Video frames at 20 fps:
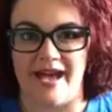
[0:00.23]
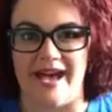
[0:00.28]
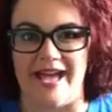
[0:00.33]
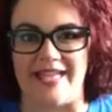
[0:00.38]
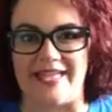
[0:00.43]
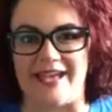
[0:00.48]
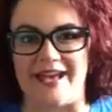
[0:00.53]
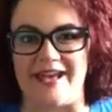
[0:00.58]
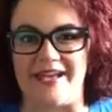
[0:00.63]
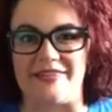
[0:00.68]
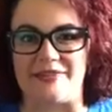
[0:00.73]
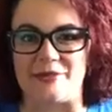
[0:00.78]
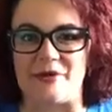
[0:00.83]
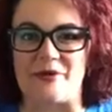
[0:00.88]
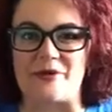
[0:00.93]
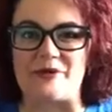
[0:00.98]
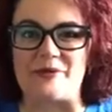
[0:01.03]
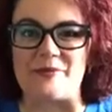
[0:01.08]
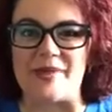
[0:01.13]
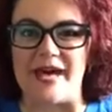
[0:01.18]
Hi guys,
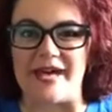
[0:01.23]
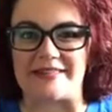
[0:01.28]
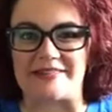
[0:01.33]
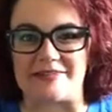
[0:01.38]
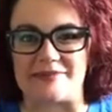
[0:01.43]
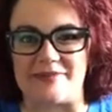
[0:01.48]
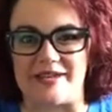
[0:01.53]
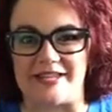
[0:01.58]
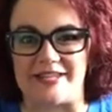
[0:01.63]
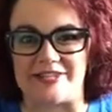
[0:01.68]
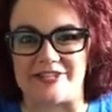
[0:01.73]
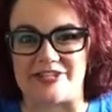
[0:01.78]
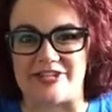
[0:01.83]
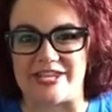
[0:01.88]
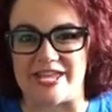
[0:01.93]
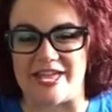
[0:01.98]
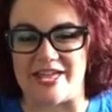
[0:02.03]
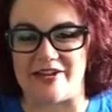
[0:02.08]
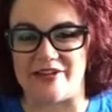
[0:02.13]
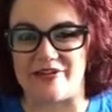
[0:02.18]
welcome back to my
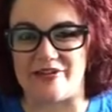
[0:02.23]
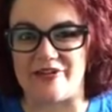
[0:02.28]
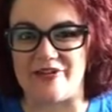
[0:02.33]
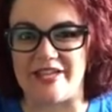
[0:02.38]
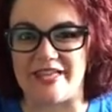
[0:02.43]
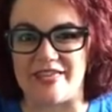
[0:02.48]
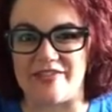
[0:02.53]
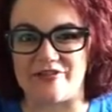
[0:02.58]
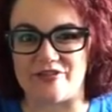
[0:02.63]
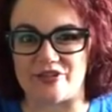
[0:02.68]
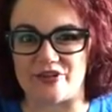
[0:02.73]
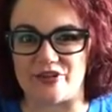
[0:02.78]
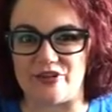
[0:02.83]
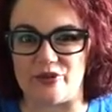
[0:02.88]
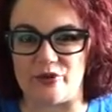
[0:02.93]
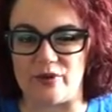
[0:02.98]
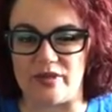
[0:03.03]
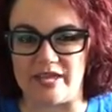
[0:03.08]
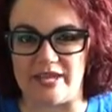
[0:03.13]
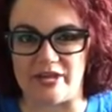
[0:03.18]
channel. If you're
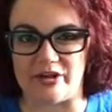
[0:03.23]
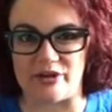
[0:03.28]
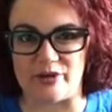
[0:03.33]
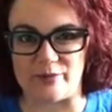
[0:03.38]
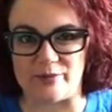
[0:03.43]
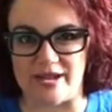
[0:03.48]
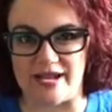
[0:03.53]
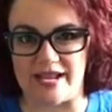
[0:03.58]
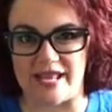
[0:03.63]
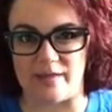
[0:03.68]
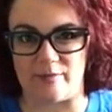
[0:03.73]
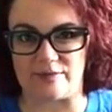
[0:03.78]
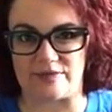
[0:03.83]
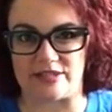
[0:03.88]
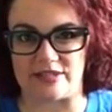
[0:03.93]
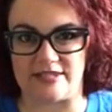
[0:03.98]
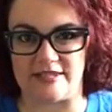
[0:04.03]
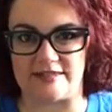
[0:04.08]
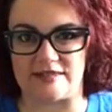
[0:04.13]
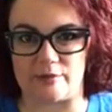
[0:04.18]
new here, my name's
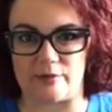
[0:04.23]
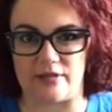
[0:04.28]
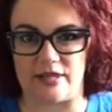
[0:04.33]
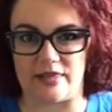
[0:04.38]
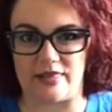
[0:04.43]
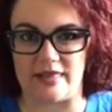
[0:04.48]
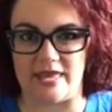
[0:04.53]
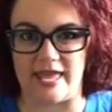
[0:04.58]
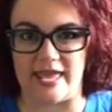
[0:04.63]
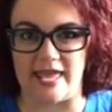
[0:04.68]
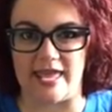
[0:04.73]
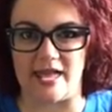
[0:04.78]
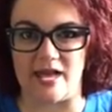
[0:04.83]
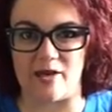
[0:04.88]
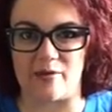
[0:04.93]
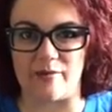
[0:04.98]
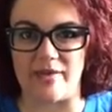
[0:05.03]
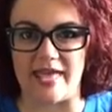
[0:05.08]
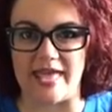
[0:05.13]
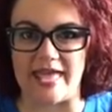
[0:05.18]

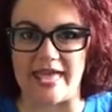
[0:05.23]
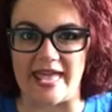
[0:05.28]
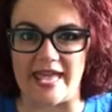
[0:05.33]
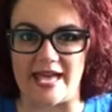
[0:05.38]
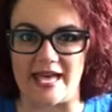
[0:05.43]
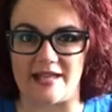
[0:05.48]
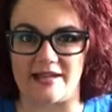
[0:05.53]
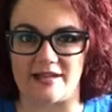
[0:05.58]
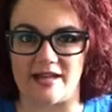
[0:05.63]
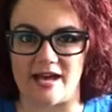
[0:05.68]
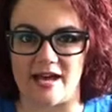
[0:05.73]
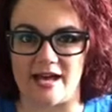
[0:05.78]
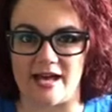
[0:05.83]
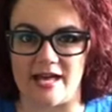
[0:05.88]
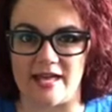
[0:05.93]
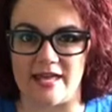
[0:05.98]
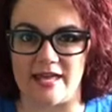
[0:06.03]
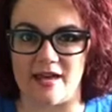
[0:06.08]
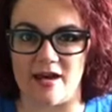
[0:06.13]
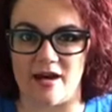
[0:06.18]
EAHamm and
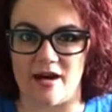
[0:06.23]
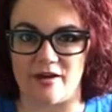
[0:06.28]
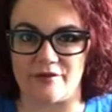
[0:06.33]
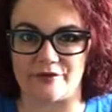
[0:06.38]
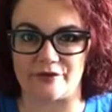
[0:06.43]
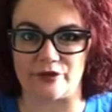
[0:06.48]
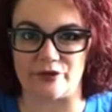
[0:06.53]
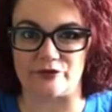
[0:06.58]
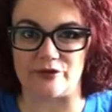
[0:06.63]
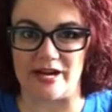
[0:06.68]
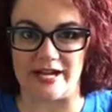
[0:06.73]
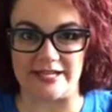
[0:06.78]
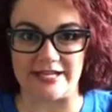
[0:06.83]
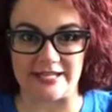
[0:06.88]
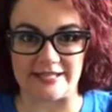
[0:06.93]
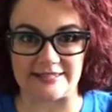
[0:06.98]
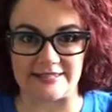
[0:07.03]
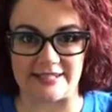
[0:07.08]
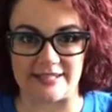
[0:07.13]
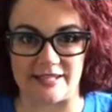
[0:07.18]
I offer
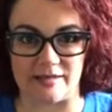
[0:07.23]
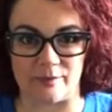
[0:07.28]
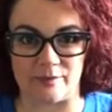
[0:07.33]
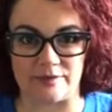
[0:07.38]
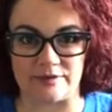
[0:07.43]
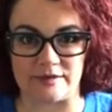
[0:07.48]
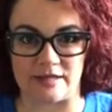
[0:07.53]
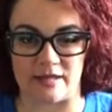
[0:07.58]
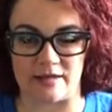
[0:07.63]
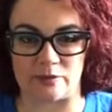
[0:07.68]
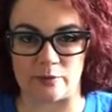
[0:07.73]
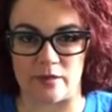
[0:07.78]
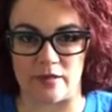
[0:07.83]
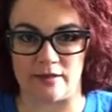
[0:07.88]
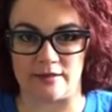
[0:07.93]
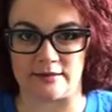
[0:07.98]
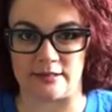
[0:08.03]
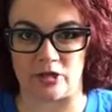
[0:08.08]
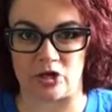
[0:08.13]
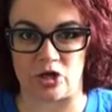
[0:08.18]
writing tips as well
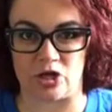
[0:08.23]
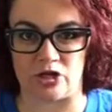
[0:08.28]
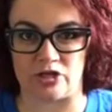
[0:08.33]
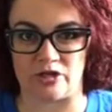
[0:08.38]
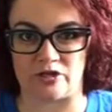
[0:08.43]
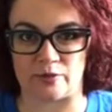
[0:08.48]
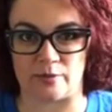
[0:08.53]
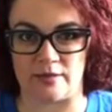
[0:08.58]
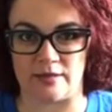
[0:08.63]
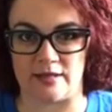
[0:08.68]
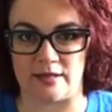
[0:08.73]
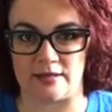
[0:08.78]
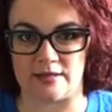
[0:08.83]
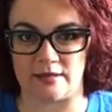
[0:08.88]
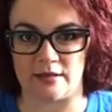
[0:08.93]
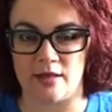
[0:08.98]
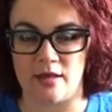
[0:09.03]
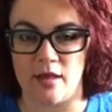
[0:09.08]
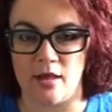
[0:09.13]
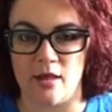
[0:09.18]
as
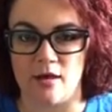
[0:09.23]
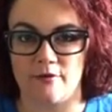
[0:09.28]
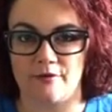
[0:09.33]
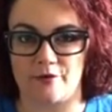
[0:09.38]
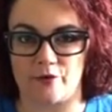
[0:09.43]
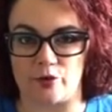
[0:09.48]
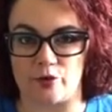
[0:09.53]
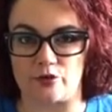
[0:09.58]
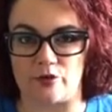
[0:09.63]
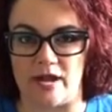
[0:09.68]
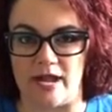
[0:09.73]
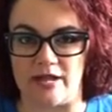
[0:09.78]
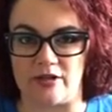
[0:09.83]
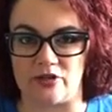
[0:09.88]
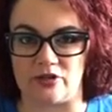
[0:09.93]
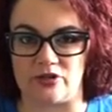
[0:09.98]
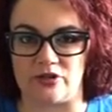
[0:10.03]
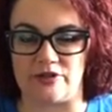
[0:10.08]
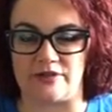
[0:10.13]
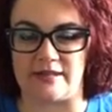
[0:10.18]
encouragement for
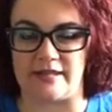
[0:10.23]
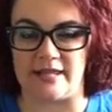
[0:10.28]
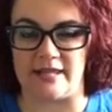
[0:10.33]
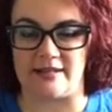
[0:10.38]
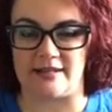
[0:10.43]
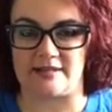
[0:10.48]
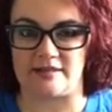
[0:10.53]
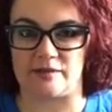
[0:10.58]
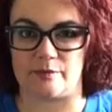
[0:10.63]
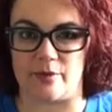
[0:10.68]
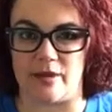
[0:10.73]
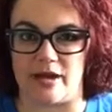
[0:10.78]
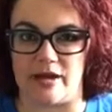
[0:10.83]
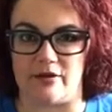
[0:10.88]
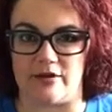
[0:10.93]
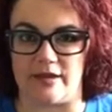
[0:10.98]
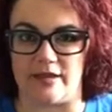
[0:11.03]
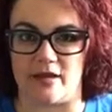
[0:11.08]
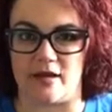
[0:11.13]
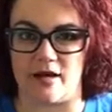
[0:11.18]
writers and
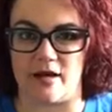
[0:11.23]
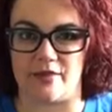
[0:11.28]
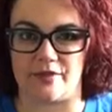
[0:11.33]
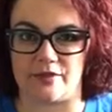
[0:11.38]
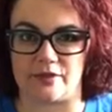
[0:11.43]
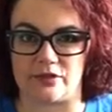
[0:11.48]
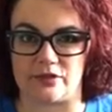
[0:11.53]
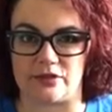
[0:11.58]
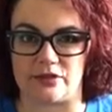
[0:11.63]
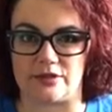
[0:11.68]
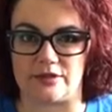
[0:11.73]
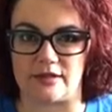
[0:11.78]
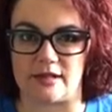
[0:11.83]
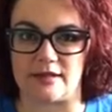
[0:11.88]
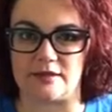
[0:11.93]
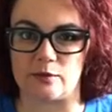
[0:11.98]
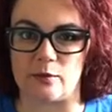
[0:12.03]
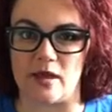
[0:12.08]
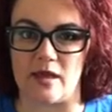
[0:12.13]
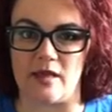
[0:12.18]
aspiring authors,
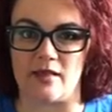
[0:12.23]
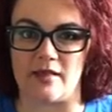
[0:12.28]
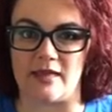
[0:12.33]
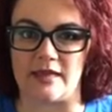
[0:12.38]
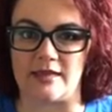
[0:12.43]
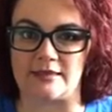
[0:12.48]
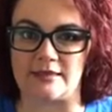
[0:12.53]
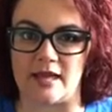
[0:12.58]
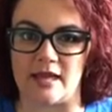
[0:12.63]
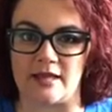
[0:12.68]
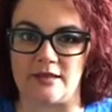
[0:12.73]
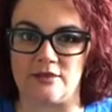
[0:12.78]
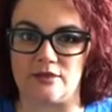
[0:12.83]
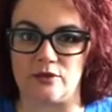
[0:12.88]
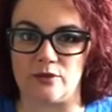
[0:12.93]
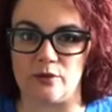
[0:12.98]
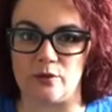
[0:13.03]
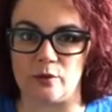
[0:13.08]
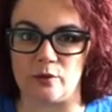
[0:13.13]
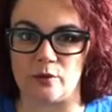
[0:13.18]
as well as I
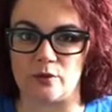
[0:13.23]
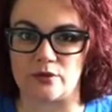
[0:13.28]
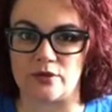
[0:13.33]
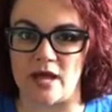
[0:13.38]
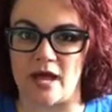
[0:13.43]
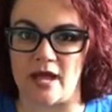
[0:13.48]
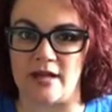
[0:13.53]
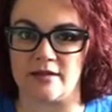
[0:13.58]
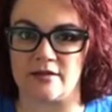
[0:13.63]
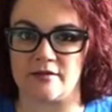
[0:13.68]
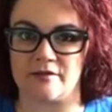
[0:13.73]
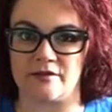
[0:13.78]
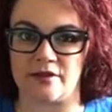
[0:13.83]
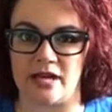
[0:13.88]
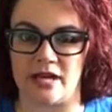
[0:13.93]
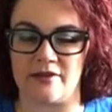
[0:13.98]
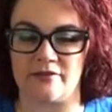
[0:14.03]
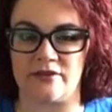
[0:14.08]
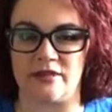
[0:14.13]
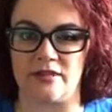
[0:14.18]
do kind of
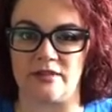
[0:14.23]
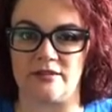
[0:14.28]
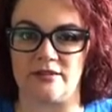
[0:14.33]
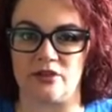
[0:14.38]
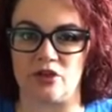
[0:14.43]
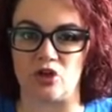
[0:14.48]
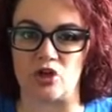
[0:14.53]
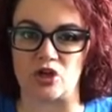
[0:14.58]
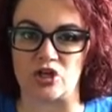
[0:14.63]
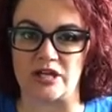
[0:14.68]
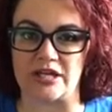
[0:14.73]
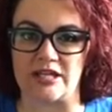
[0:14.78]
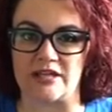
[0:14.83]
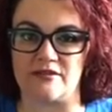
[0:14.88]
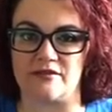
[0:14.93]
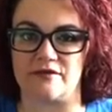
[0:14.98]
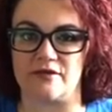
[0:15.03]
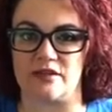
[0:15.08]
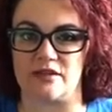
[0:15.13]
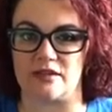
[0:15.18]
dive into
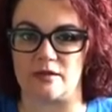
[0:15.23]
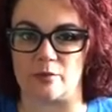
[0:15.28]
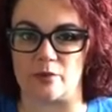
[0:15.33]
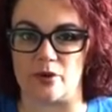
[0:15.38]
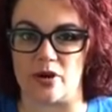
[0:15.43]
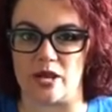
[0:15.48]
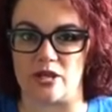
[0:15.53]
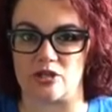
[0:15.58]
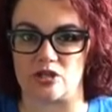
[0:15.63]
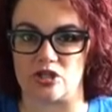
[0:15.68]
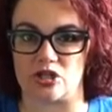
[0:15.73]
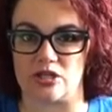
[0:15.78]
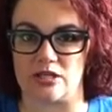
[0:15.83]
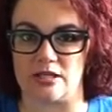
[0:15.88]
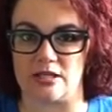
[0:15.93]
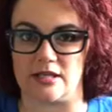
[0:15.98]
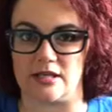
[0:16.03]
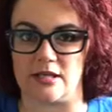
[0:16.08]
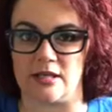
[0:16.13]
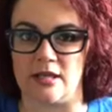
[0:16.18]
grief and
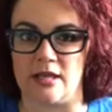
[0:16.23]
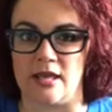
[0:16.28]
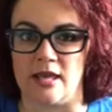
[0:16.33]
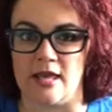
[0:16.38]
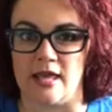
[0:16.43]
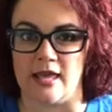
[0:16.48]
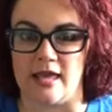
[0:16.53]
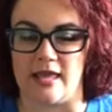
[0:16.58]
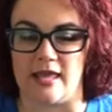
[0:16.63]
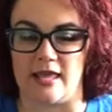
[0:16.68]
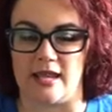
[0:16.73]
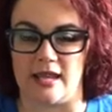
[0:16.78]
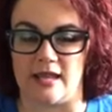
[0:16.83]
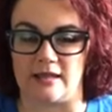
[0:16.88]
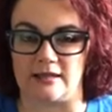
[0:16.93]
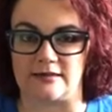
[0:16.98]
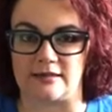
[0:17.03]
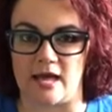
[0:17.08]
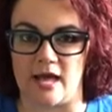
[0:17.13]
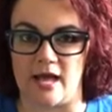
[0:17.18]
depression and
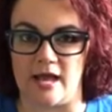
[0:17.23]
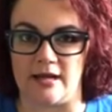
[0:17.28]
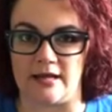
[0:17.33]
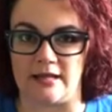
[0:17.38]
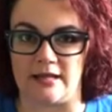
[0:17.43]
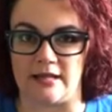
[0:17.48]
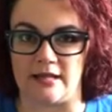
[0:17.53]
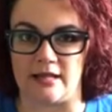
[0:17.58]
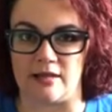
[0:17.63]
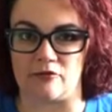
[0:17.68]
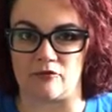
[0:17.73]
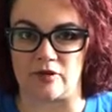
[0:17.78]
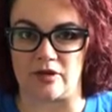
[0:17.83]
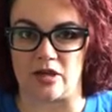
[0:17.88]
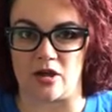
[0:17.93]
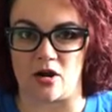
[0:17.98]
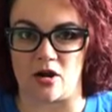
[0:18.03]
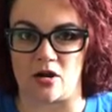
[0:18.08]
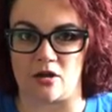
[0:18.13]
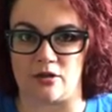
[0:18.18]
anxiety in
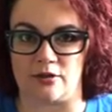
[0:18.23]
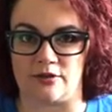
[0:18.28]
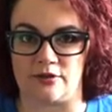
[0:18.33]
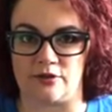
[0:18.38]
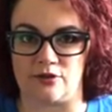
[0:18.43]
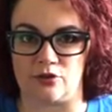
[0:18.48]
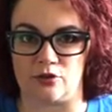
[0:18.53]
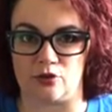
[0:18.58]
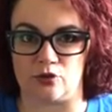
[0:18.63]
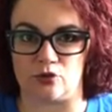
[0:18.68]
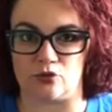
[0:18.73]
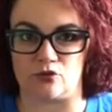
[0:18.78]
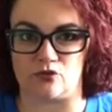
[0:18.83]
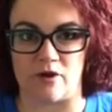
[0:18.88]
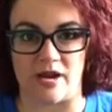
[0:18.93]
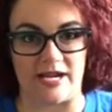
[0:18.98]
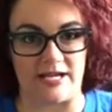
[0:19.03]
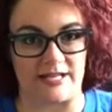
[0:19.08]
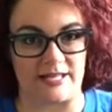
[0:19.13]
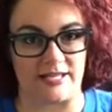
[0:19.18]
regards to
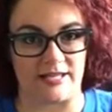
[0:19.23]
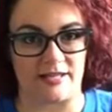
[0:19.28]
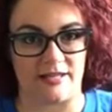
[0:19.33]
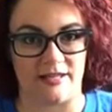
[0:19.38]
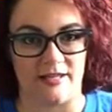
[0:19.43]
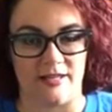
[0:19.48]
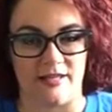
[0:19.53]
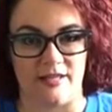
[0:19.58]
writing.